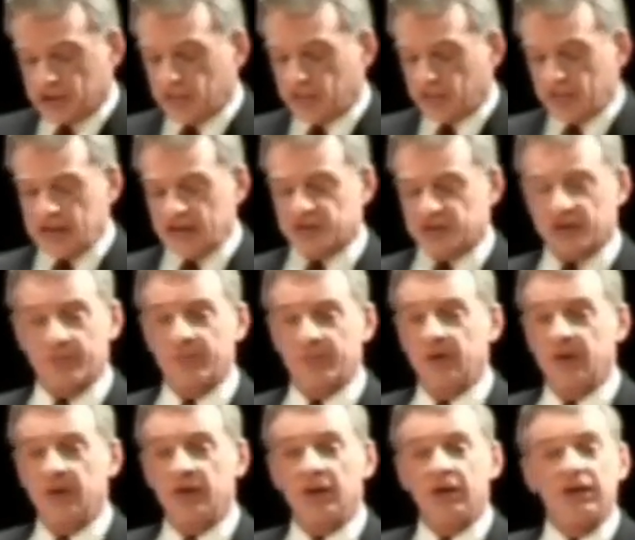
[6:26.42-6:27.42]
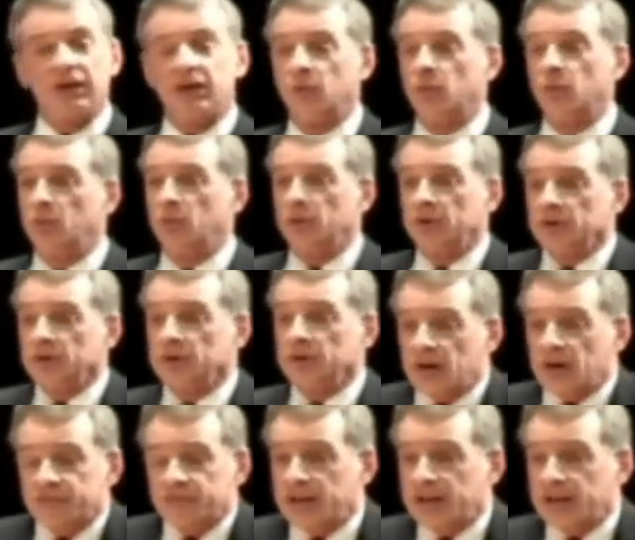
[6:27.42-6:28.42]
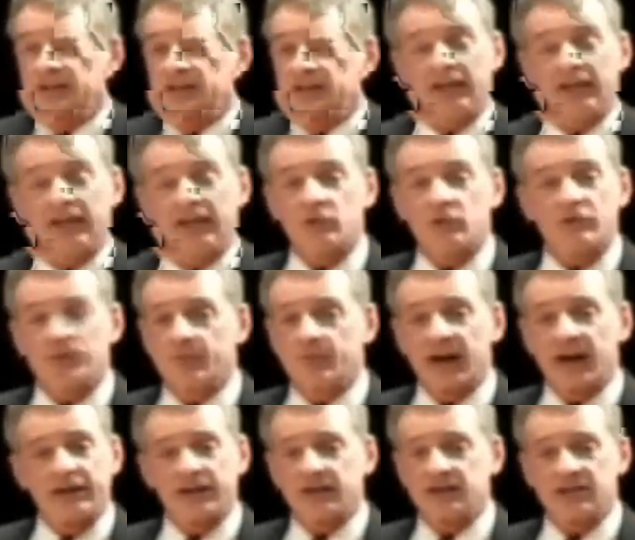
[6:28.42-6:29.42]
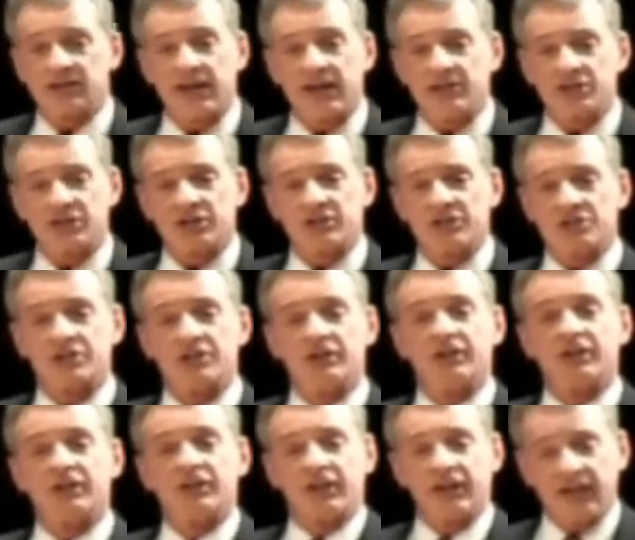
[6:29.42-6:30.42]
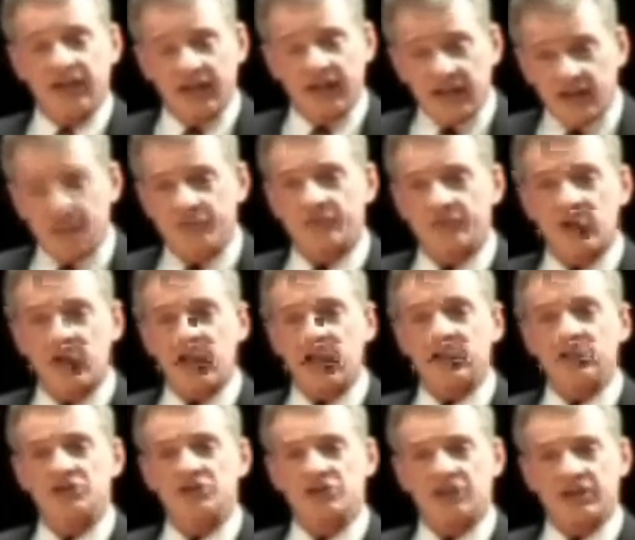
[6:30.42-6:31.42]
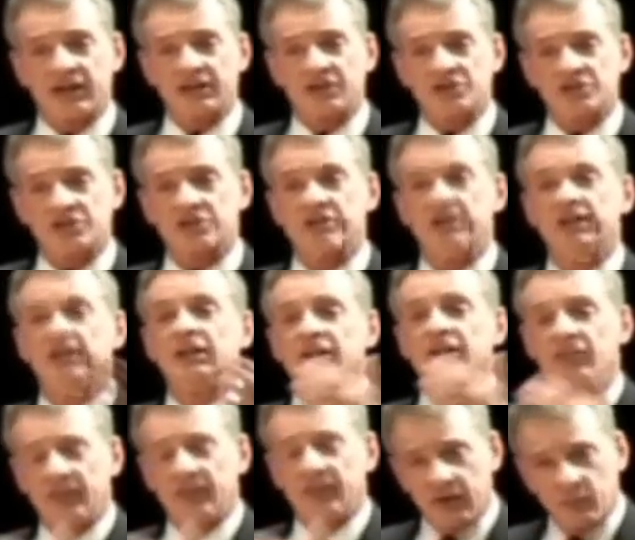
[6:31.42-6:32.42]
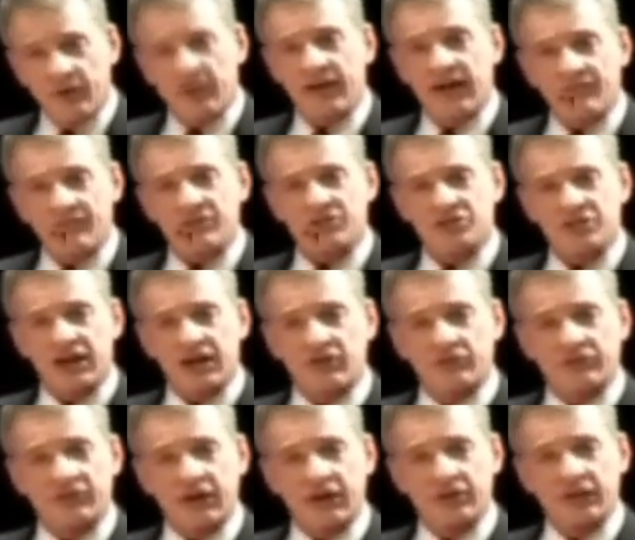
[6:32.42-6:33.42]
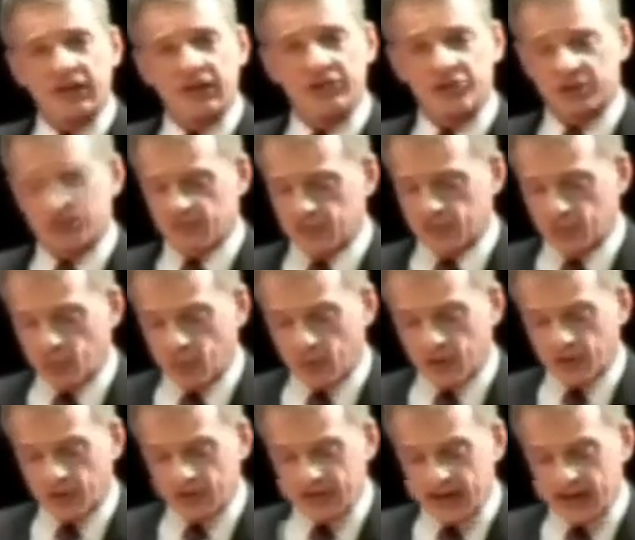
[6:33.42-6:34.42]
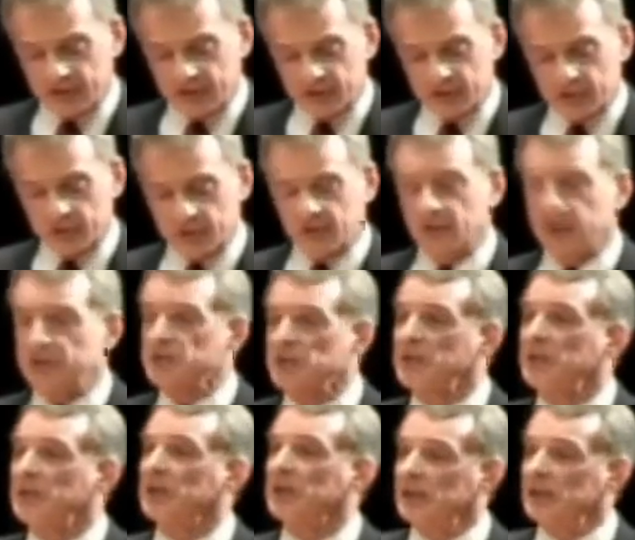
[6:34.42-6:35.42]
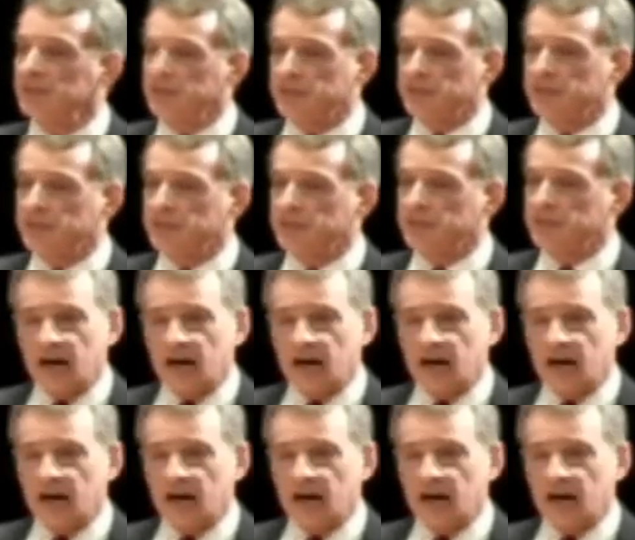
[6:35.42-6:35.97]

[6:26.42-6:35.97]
or to theism. It wouldn't affect either of my contentions that if God exists, then we have a sound foundation for moral values and duties. If